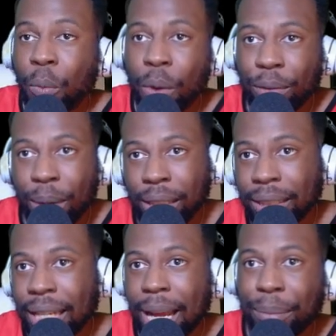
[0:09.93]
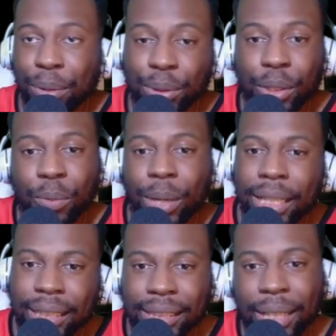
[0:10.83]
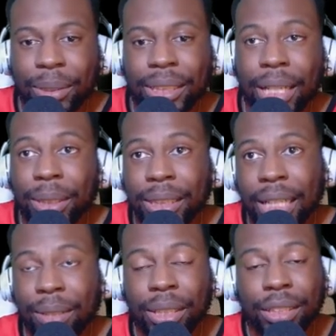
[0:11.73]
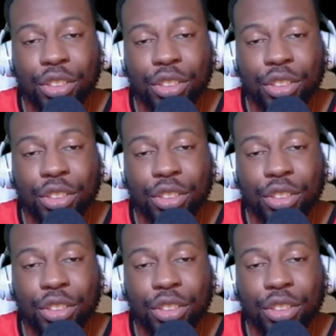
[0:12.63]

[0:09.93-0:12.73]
what round's going to happen, who's going to win, etc, etc, etc.